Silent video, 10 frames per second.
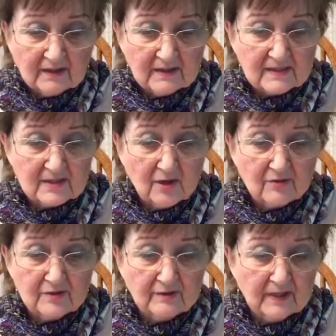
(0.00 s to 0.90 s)
It is
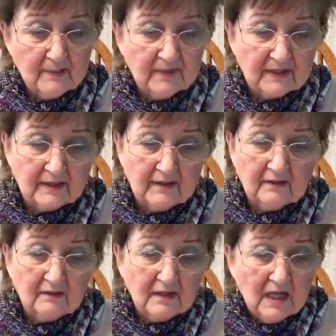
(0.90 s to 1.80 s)
known to inhibit and
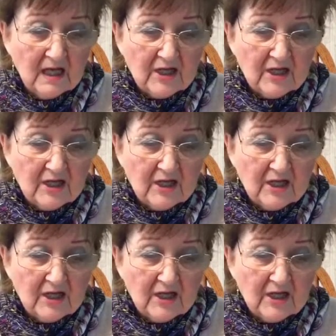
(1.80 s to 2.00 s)
kill